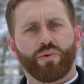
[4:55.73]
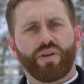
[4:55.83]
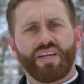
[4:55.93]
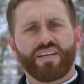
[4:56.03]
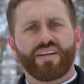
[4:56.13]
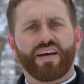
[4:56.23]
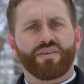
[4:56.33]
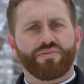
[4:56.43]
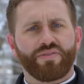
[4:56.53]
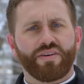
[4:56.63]
We need to
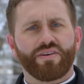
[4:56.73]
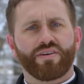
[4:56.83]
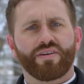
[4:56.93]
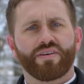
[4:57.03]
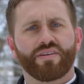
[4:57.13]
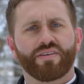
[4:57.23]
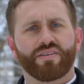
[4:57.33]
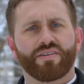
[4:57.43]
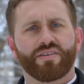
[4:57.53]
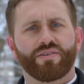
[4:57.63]
neither fear
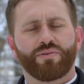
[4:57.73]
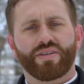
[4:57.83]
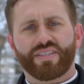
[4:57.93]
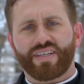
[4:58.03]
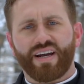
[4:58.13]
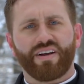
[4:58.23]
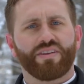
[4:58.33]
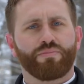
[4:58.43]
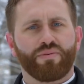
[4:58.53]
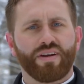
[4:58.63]
nor desire
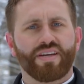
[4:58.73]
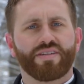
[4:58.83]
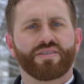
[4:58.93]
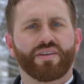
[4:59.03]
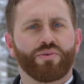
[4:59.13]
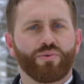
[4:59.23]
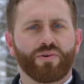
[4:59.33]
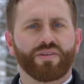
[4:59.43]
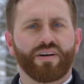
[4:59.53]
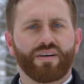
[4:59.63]
the praise that the
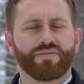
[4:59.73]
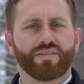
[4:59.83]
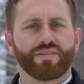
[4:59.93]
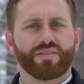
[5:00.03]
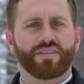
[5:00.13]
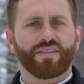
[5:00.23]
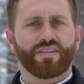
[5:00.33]
world offers.